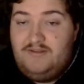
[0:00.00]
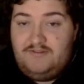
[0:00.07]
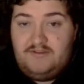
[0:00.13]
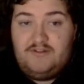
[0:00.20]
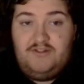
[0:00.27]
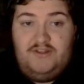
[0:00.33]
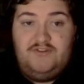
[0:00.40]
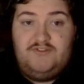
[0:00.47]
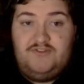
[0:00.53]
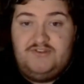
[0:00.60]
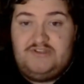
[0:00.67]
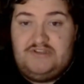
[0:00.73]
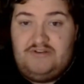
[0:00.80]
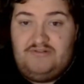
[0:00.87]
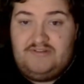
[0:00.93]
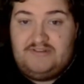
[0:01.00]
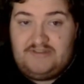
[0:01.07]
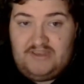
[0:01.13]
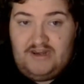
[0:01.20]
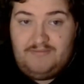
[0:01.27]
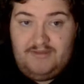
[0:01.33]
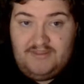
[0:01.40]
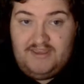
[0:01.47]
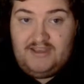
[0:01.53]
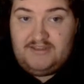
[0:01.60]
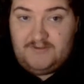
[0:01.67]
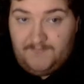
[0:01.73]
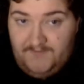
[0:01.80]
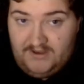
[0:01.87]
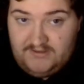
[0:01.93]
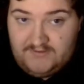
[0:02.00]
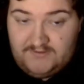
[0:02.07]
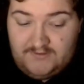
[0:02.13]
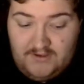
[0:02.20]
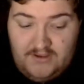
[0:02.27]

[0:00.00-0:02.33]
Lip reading: to clinch the series. It's going to be their defense.